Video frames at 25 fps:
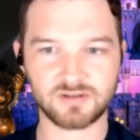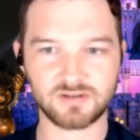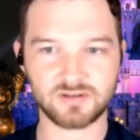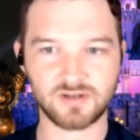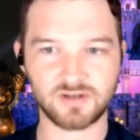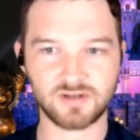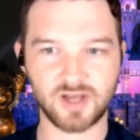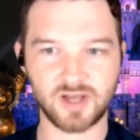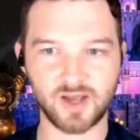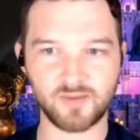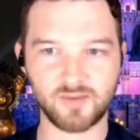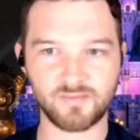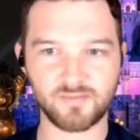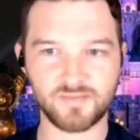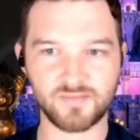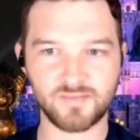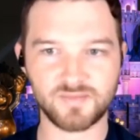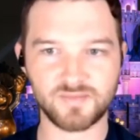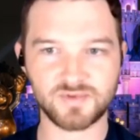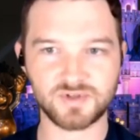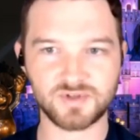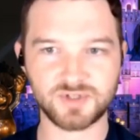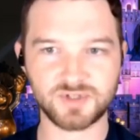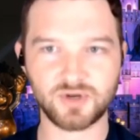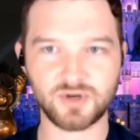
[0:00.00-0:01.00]
uh, I'm
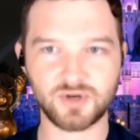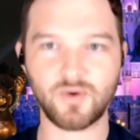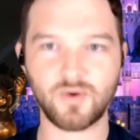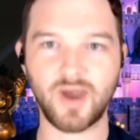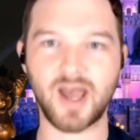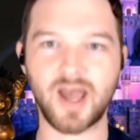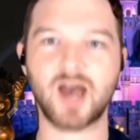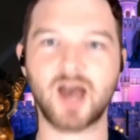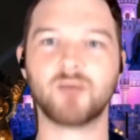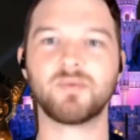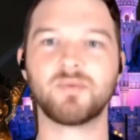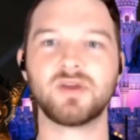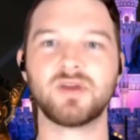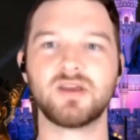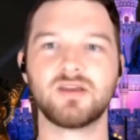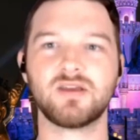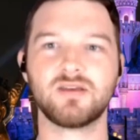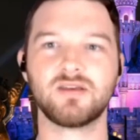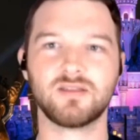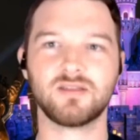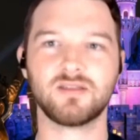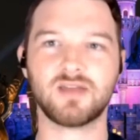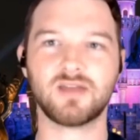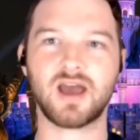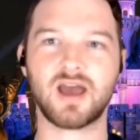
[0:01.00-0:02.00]
so
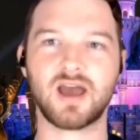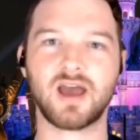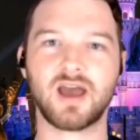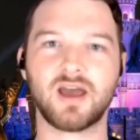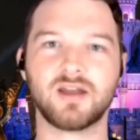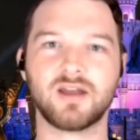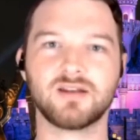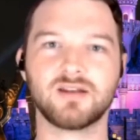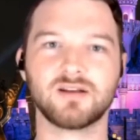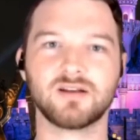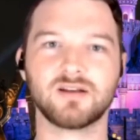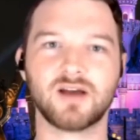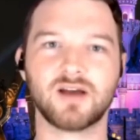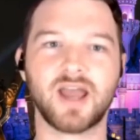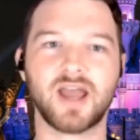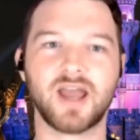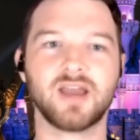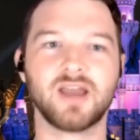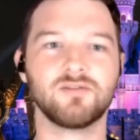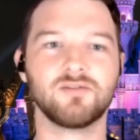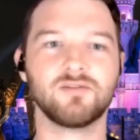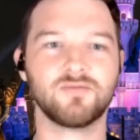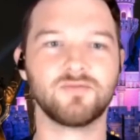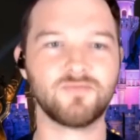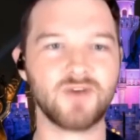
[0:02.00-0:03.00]
happy that I
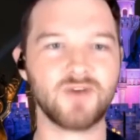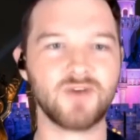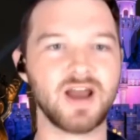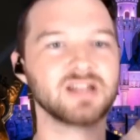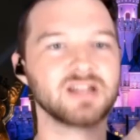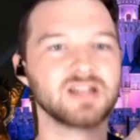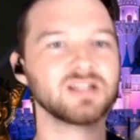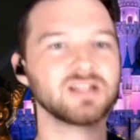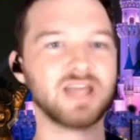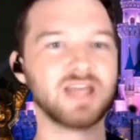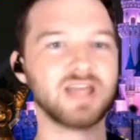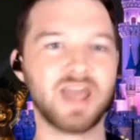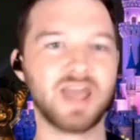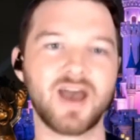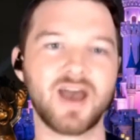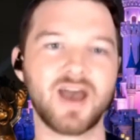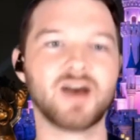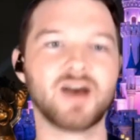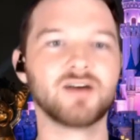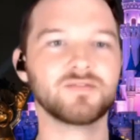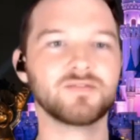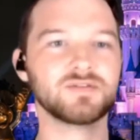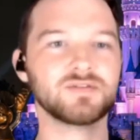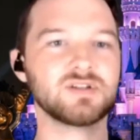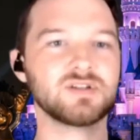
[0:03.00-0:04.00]
can finally
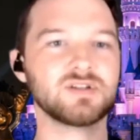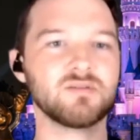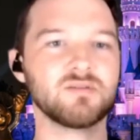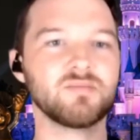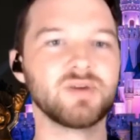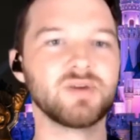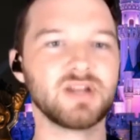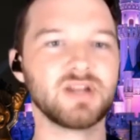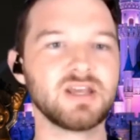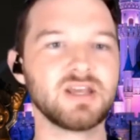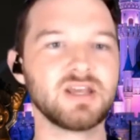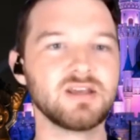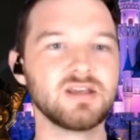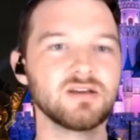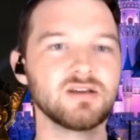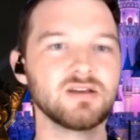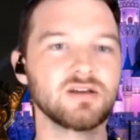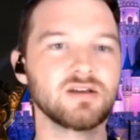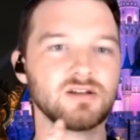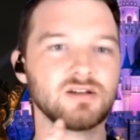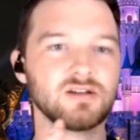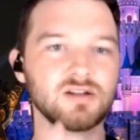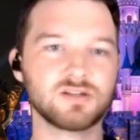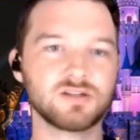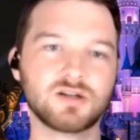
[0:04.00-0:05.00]
have somebody
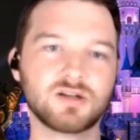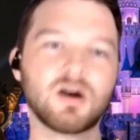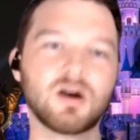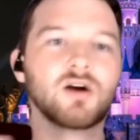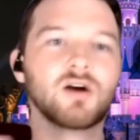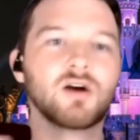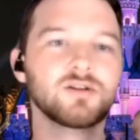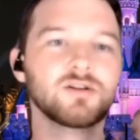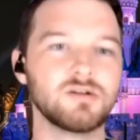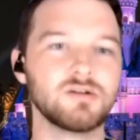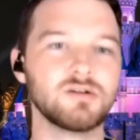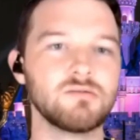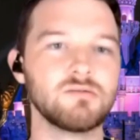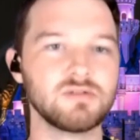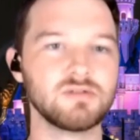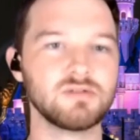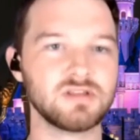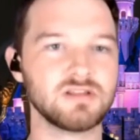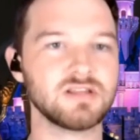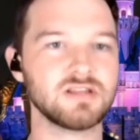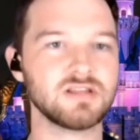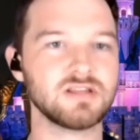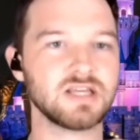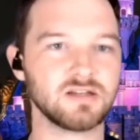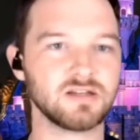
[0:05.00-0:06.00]
to talk to
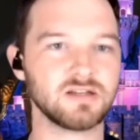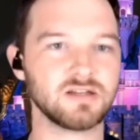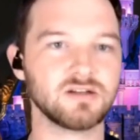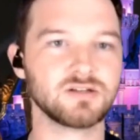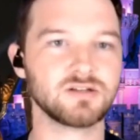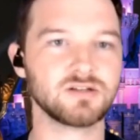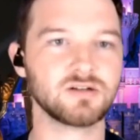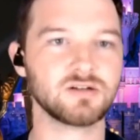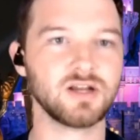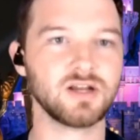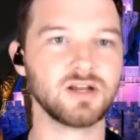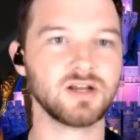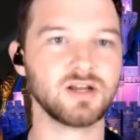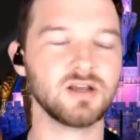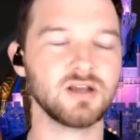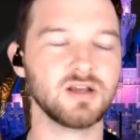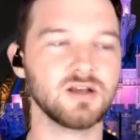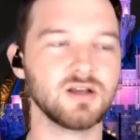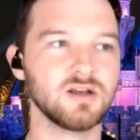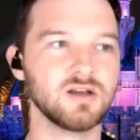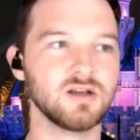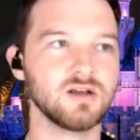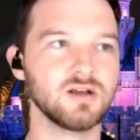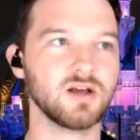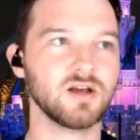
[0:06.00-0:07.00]
within the industry
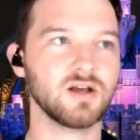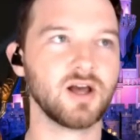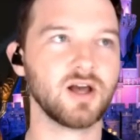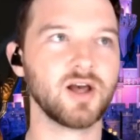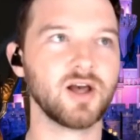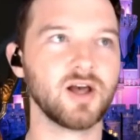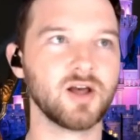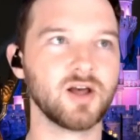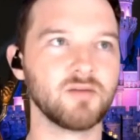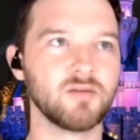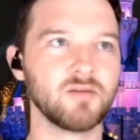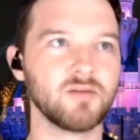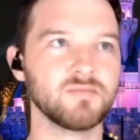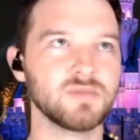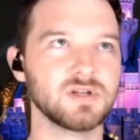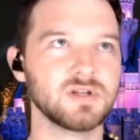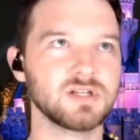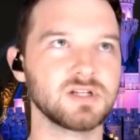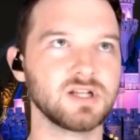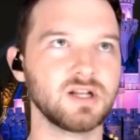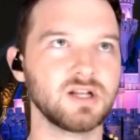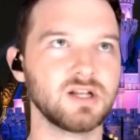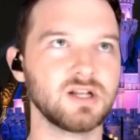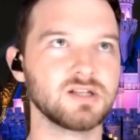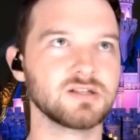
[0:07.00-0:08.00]
um,
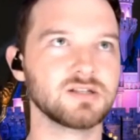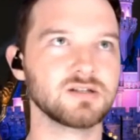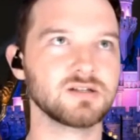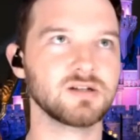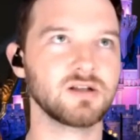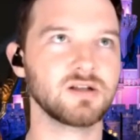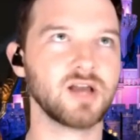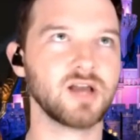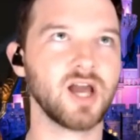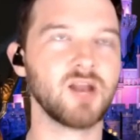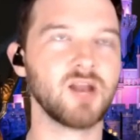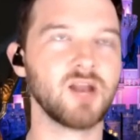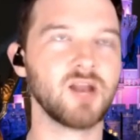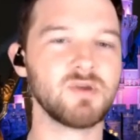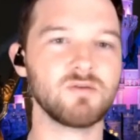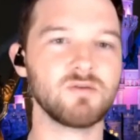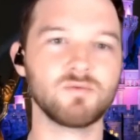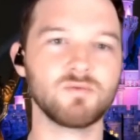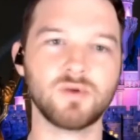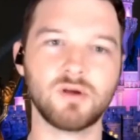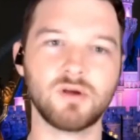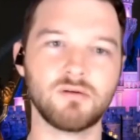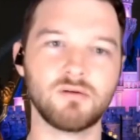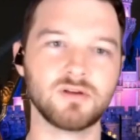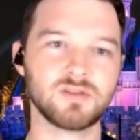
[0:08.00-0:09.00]
to just kind of be
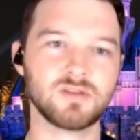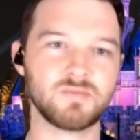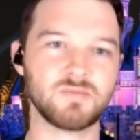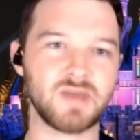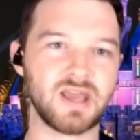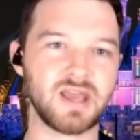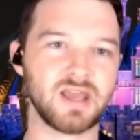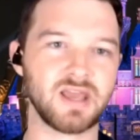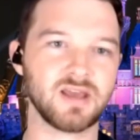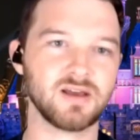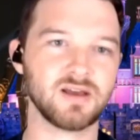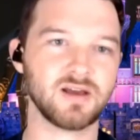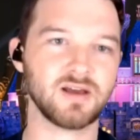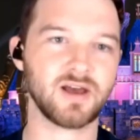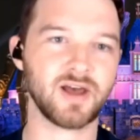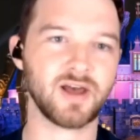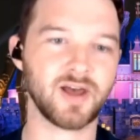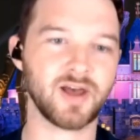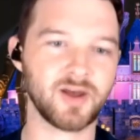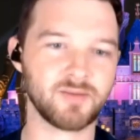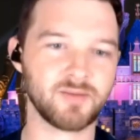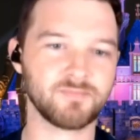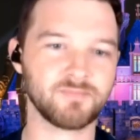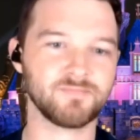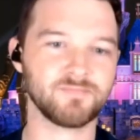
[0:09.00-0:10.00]
real with me.
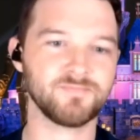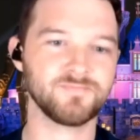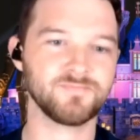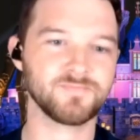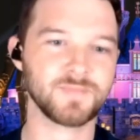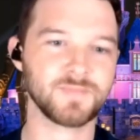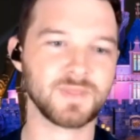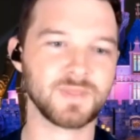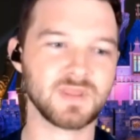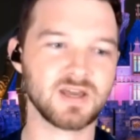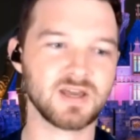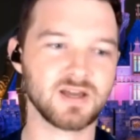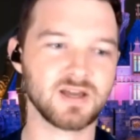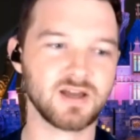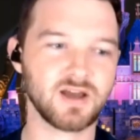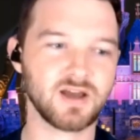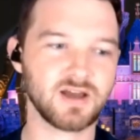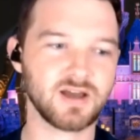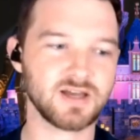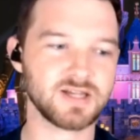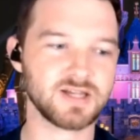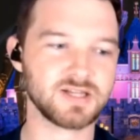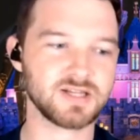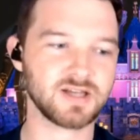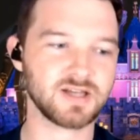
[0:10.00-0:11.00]

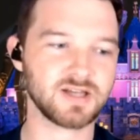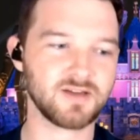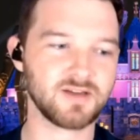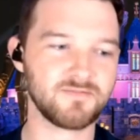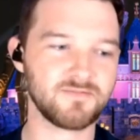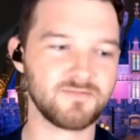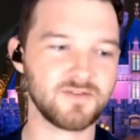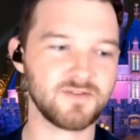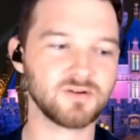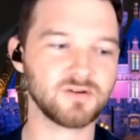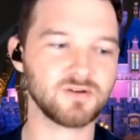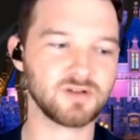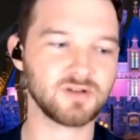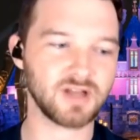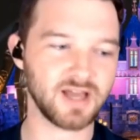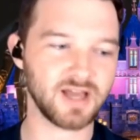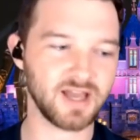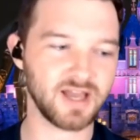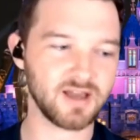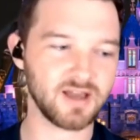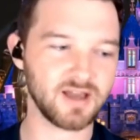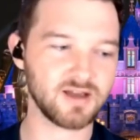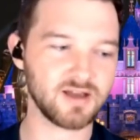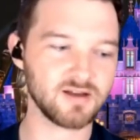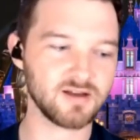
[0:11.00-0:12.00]
Because um, I feel
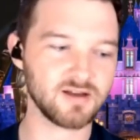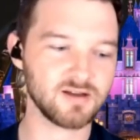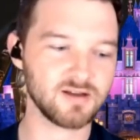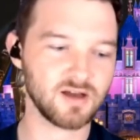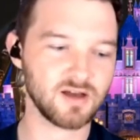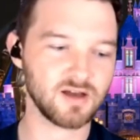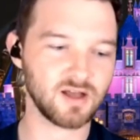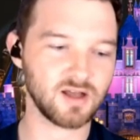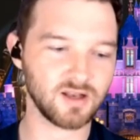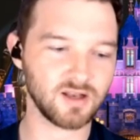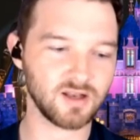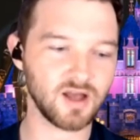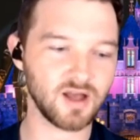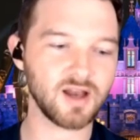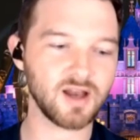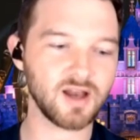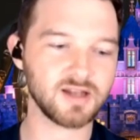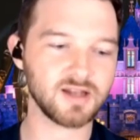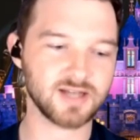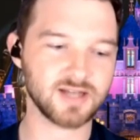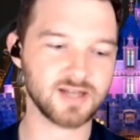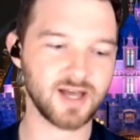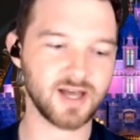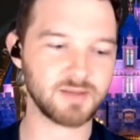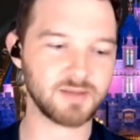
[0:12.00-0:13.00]
like a lot of
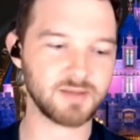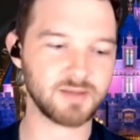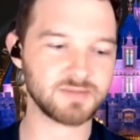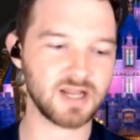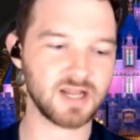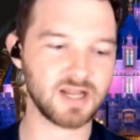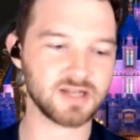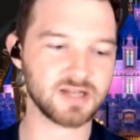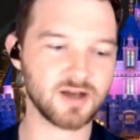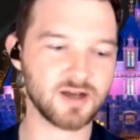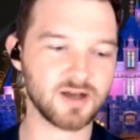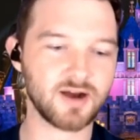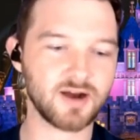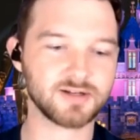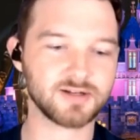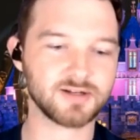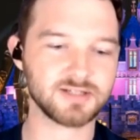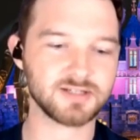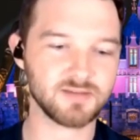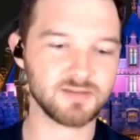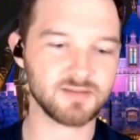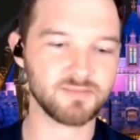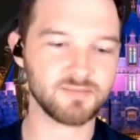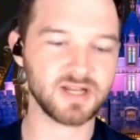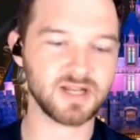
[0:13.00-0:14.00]
times that I talk to
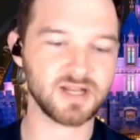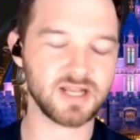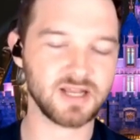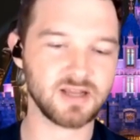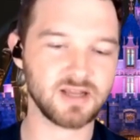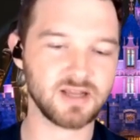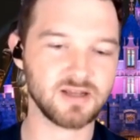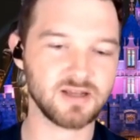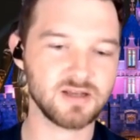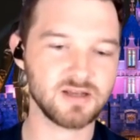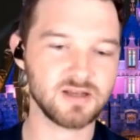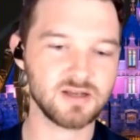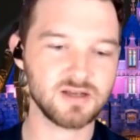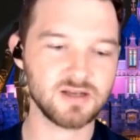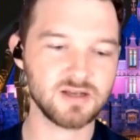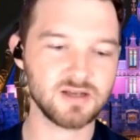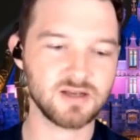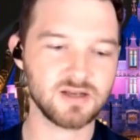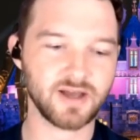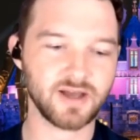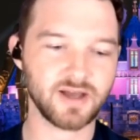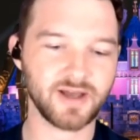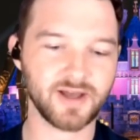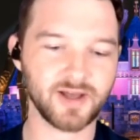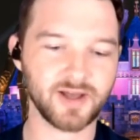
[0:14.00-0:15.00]
somebody,
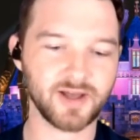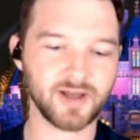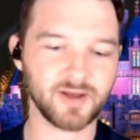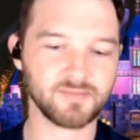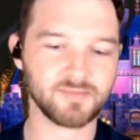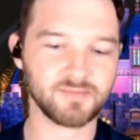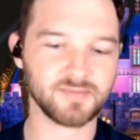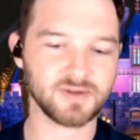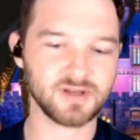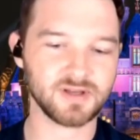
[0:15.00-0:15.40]
um,